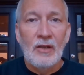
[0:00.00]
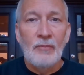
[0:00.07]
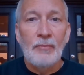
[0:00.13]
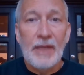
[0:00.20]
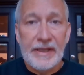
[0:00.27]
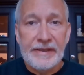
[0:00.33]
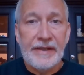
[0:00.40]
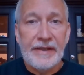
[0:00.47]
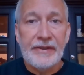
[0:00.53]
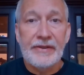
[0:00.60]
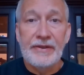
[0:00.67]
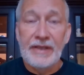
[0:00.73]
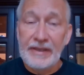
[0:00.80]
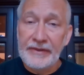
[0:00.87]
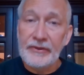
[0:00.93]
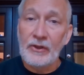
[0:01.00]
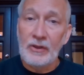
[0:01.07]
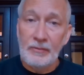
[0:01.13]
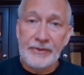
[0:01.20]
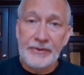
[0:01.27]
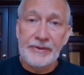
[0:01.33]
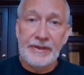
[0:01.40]
Meditation is our
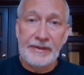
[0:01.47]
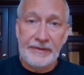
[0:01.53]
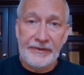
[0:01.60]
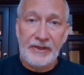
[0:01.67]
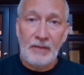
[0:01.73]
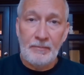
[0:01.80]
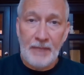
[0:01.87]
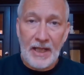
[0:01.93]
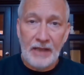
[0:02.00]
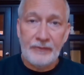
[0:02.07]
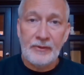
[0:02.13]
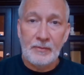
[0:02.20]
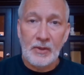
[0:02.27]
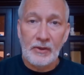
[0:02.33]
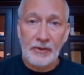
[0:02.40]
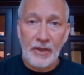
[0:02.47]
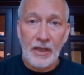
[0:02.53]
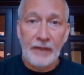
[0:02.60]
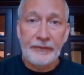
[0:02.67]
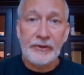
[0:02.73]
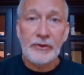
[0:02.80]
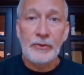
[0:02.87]
ability to step back from our
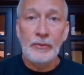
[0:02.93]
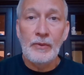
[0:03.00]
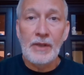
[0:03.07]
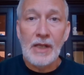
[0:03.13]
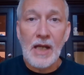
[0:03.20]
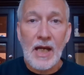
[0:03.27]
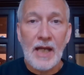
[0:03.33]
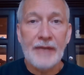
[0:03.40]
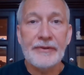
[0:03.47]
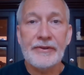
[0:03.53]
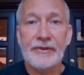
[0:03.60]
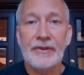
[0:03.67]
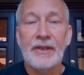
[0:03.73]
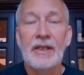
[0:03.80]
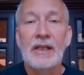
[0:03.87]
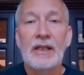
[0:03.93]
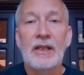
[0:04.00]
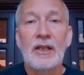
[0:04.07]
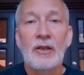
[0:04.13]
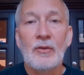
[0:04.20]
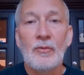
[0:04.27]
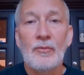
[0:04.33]
lives, to not
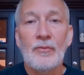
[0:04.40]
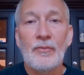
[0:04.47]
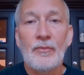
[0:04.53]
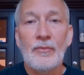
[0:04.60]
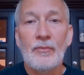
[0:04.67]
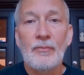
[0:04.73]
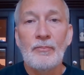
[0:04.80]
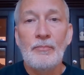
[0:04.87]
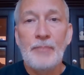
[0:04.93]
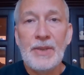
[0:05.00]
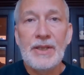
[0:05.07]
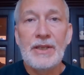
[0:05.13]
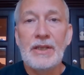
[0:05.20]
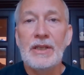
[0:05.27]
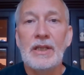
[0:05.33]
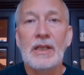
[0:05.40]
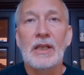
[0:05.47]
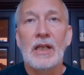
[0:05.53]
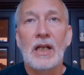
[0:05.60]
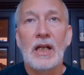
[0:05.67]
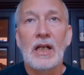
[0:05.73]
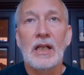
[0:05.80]
be
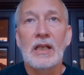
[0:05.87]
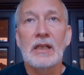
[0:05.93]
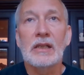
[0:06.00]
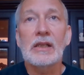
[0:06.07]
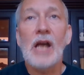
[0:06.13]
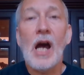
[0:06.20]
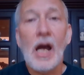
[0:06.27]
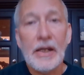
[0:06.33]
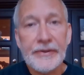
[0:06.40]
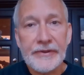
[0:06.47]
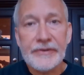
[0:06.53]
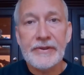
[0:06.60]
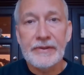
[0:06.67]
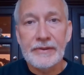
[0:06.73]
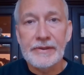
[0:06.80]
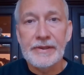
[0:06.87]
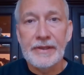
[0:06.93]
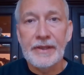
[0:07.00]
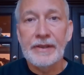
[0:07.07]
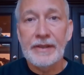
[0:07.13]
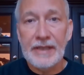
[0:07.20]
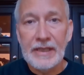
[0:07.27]

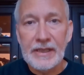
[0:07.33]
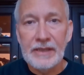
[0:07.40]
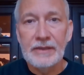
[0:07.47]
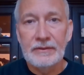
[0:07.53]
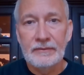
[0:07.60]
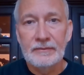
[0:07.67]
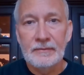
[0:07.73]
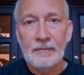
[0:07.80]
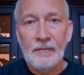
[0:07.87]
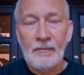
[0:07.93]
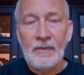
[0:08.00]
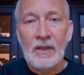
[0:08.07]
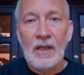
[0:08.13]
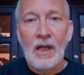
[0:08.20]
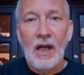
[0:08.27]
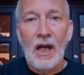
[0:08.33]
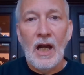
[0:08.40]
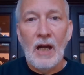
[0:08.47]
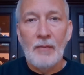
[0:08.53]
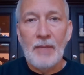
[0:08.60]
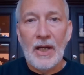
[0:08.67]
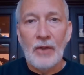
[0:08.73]
constantly thinking
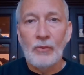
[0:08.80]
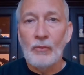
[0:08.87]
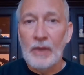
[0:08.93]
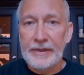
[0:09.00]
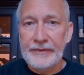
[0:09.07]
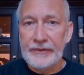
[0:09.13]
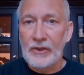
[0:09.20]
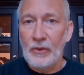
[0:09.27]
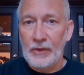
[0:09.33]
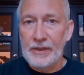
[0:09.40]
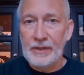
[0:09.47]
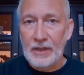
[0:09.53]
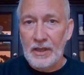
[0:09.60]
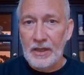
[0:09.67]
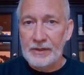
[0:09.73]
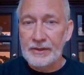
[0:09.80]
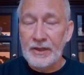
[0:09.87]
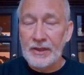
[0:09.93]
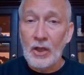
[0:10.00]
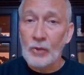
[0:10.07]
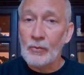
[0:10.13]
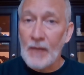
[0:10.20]
about what is going on
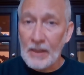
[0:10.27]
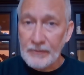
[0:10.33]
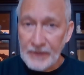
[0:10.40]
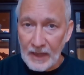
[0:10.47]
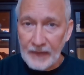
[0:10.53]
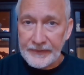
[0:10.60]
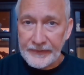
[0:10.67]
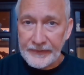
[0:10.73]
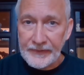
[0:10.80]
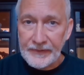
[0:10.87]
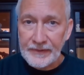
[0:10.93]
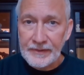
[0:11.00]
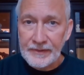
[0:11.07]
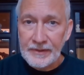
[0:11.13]
around us,